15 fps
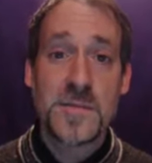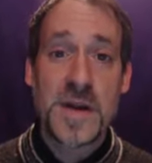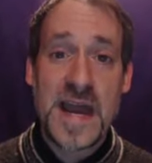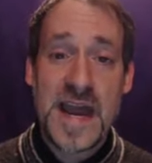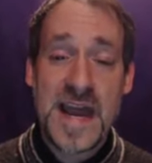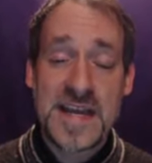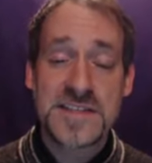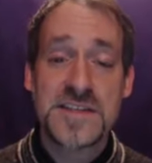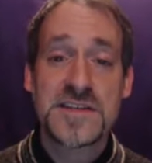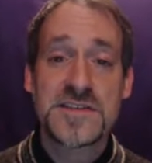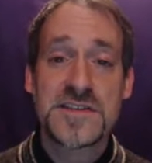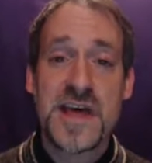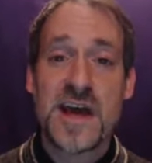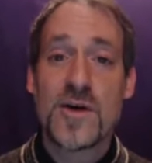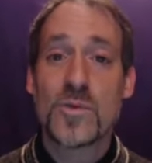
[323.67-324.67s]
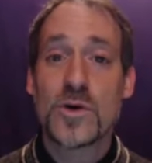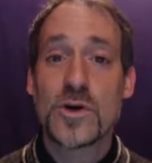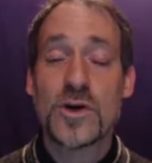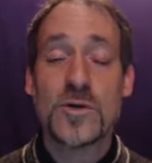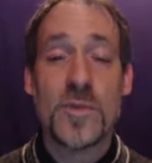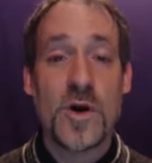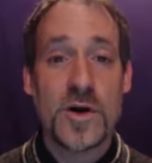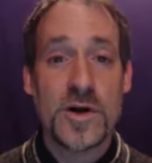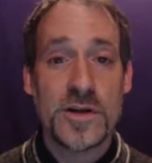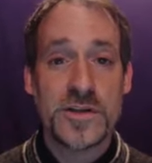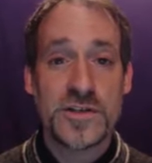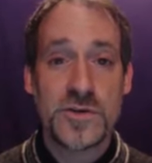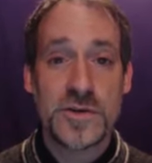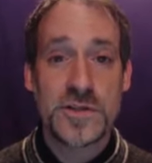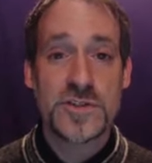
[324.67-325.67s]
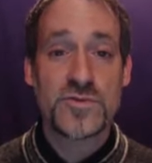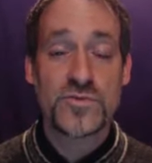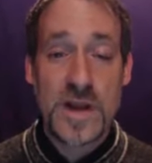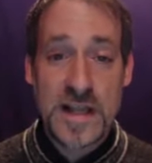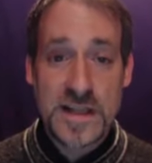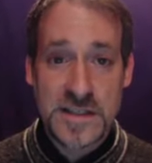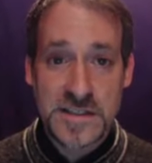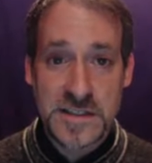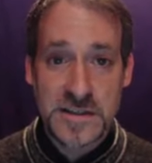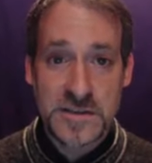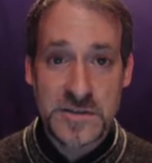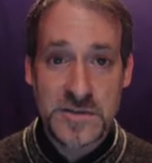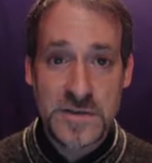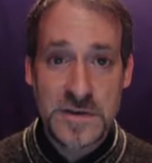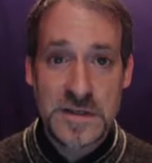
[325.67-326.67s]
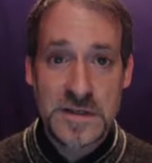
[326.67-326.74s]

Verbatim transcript: passes that worm on to its relative,